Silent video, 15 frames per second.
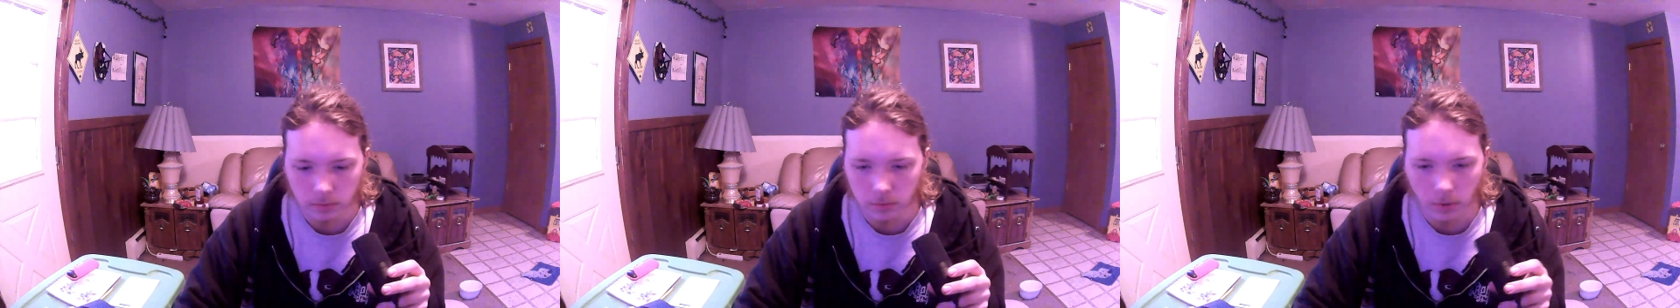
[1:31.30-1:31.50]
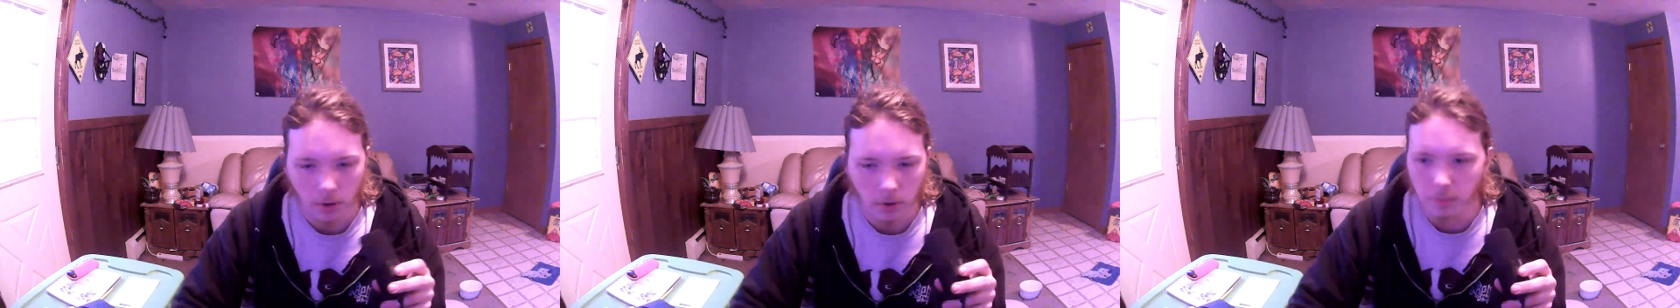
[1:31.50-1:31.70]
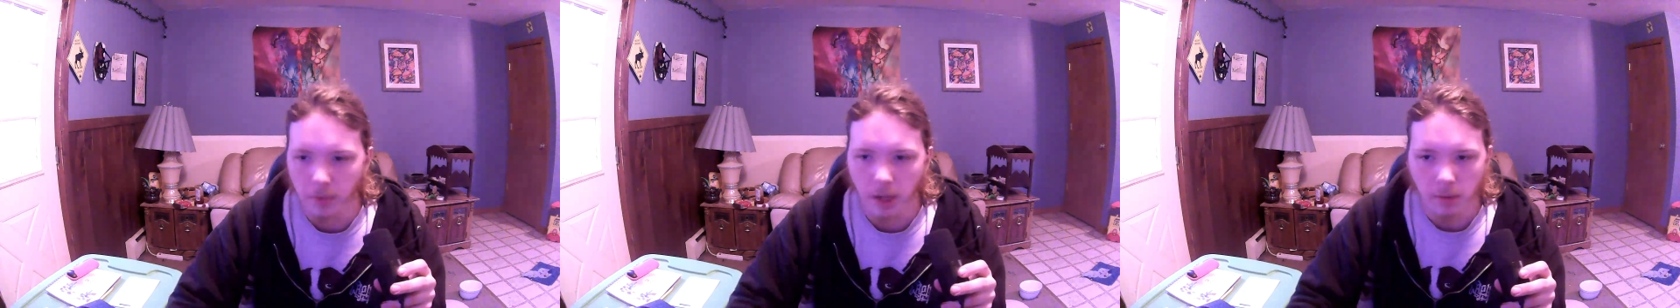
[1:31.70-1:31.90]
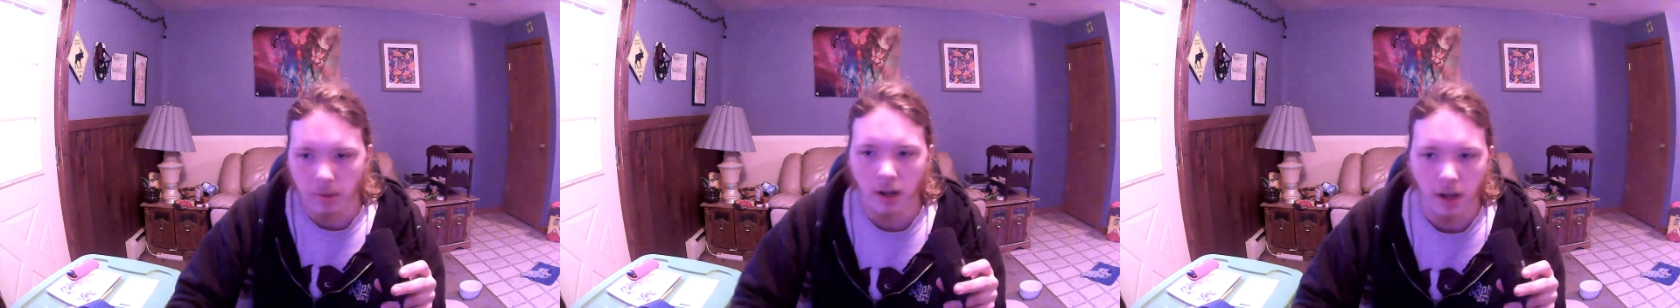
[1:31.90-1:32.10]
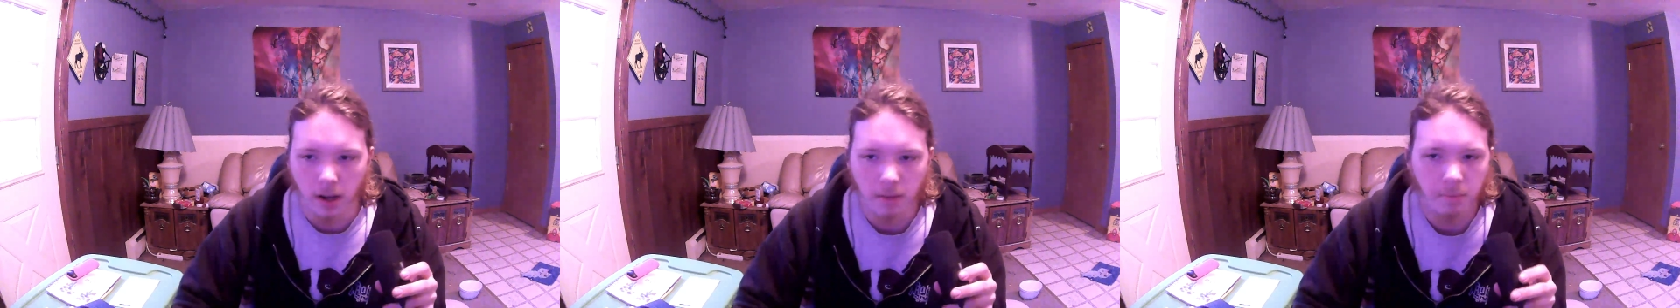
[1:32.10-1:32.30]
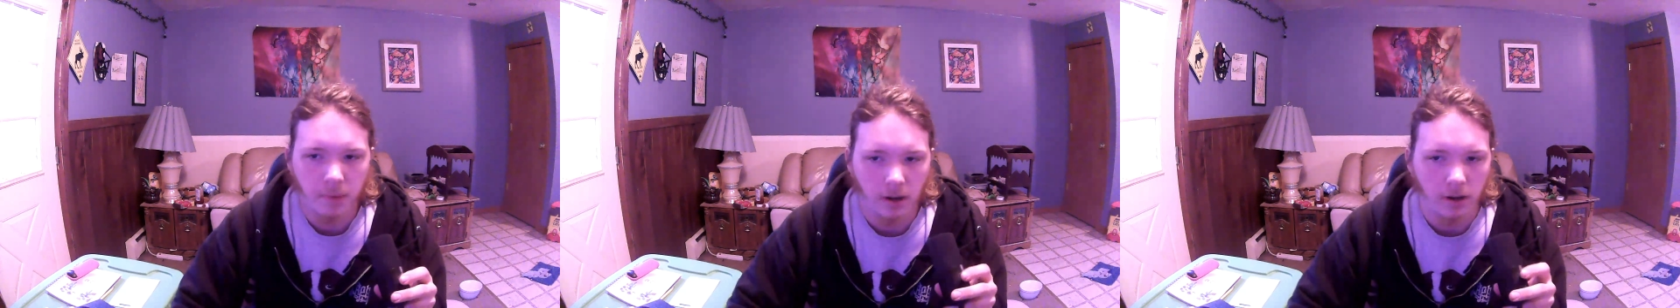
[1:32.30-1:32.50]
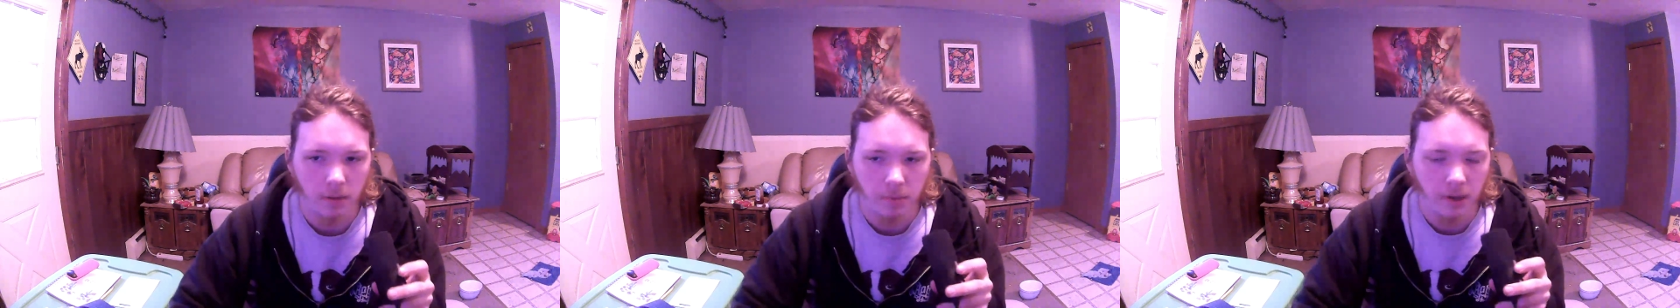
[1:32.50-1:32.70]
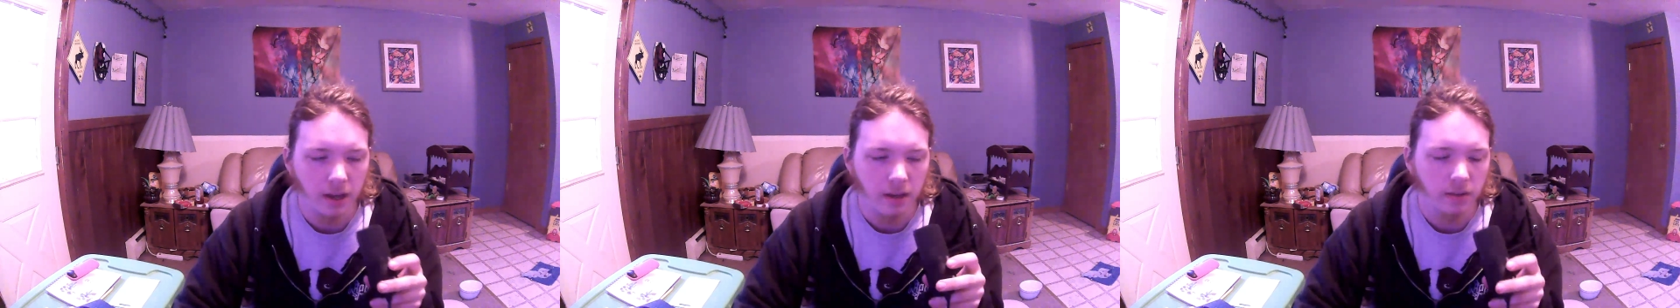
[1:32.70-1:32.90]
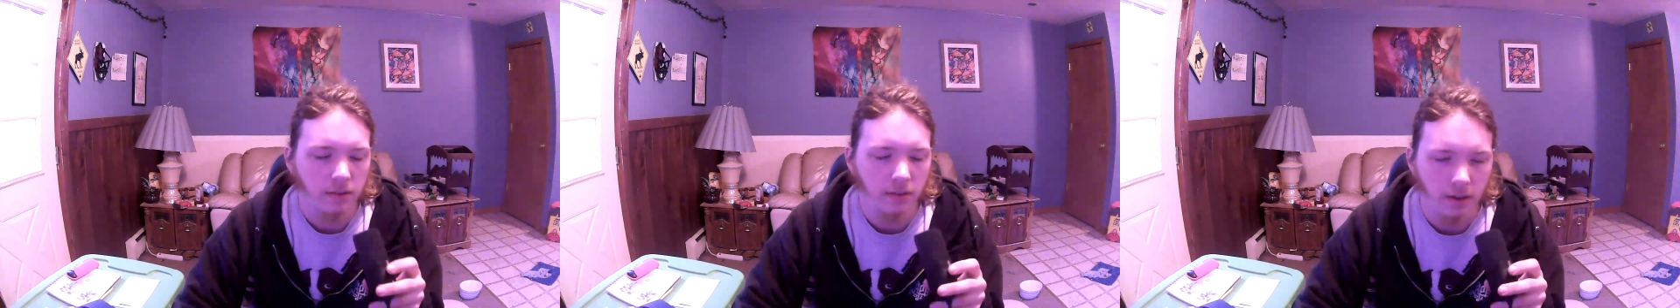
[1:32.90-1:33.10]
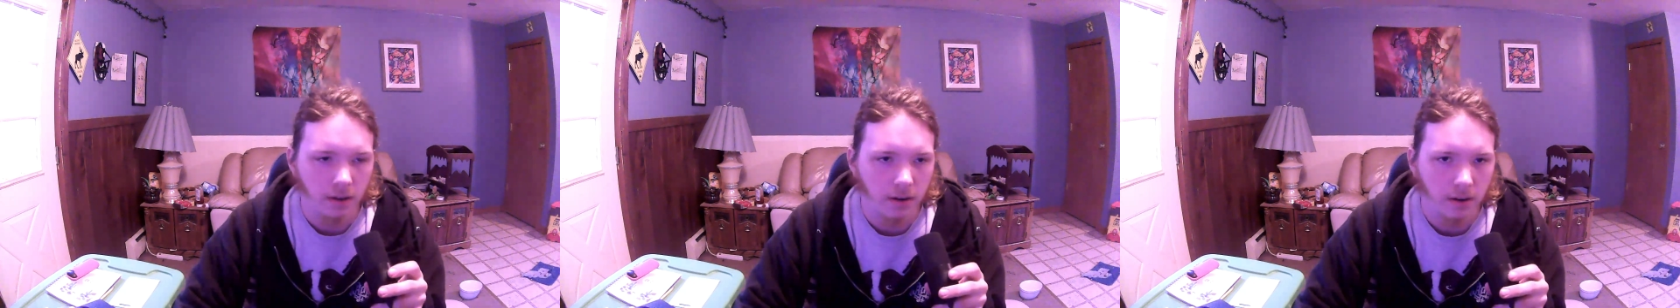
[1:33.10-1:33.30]
or maybe like
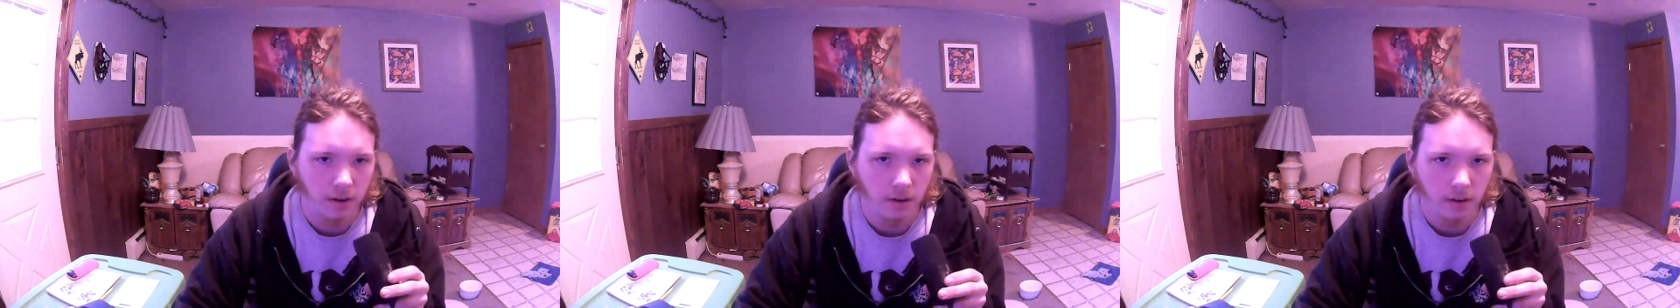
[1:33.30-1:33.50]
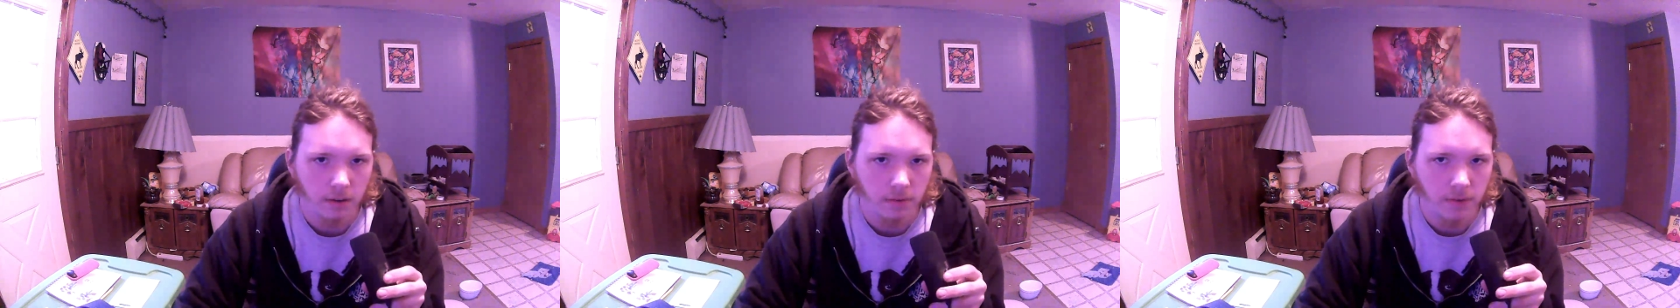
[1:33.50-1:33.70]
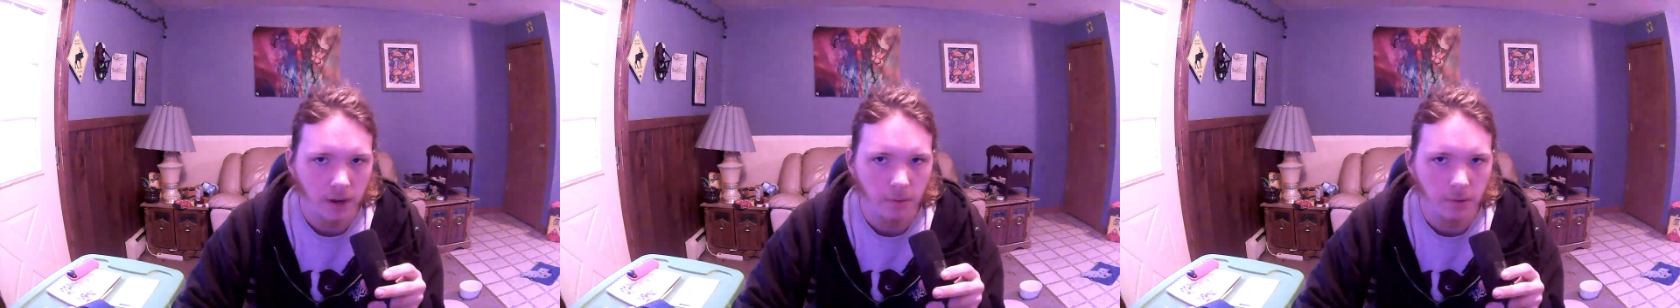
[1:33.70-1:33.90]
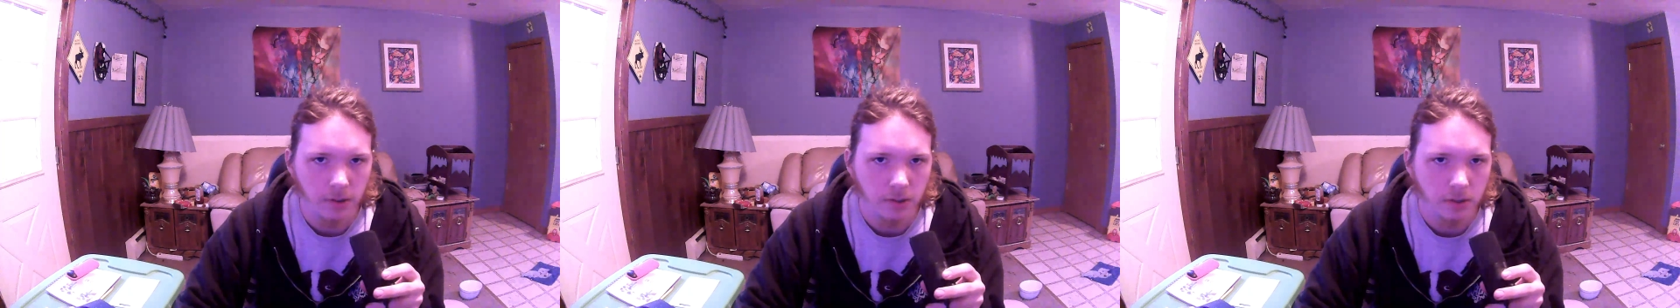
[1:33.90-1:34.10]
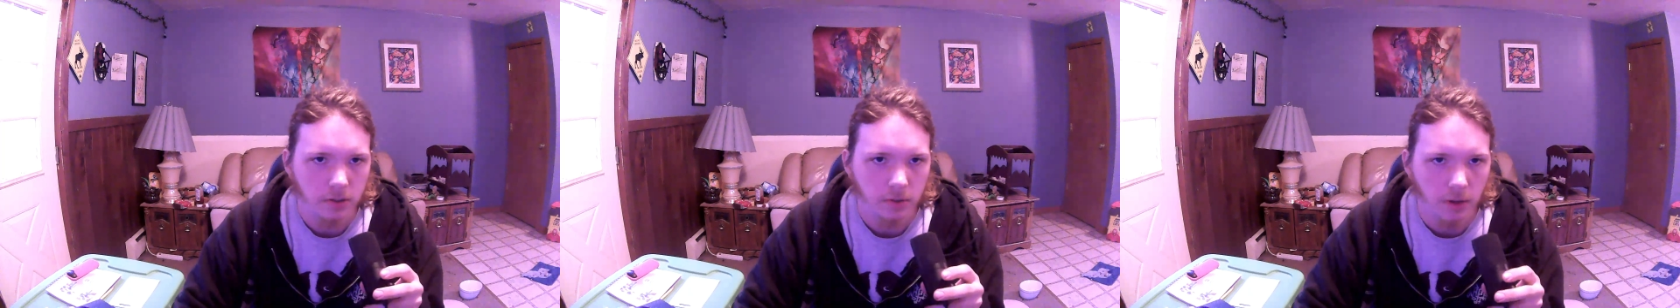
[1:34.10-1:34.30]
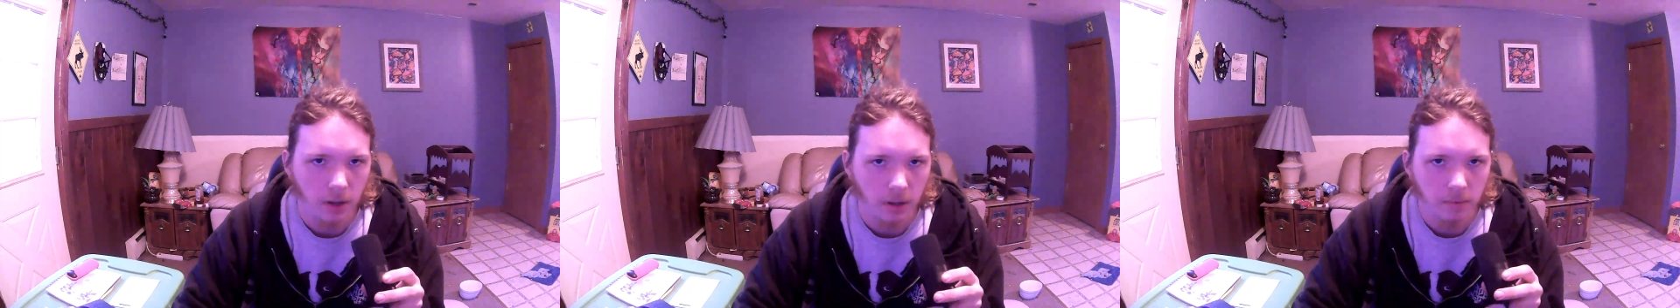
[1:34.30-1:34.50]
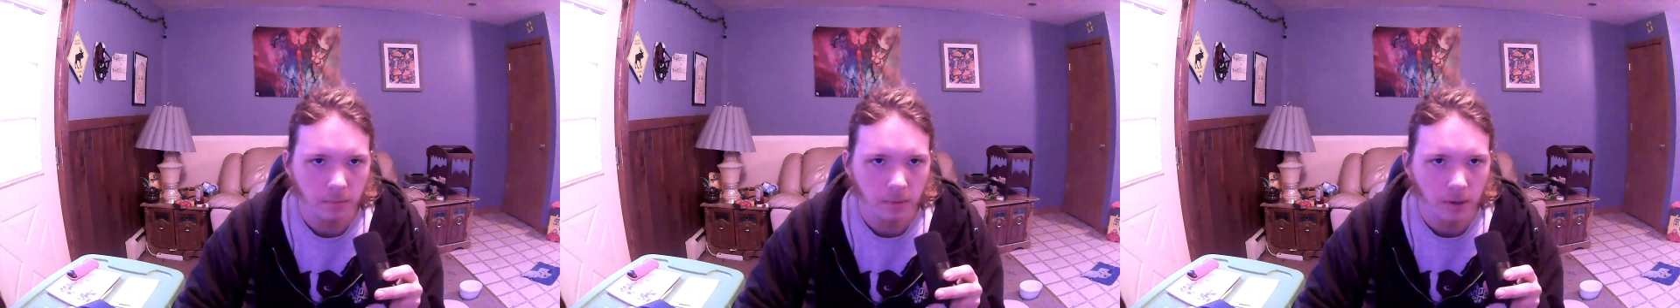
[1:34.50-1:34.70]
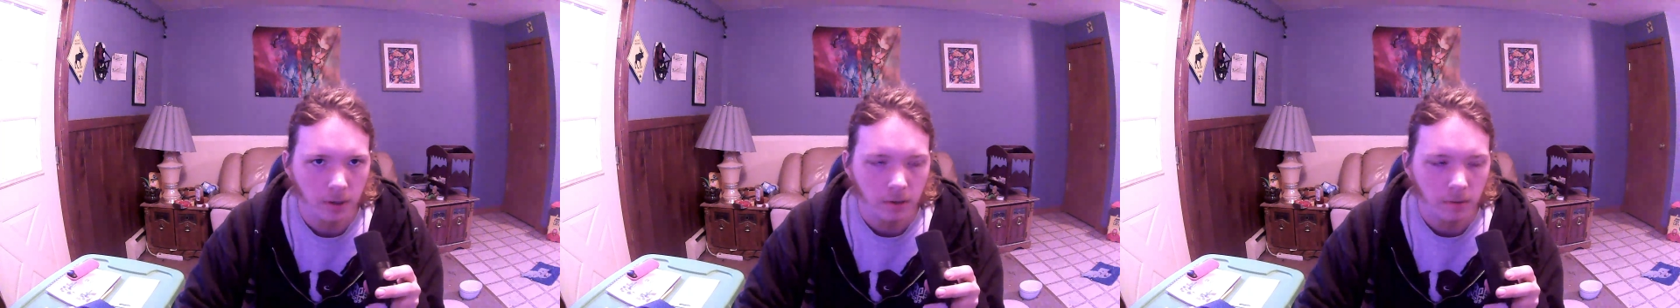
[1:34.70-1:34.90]
plastic fibers as well,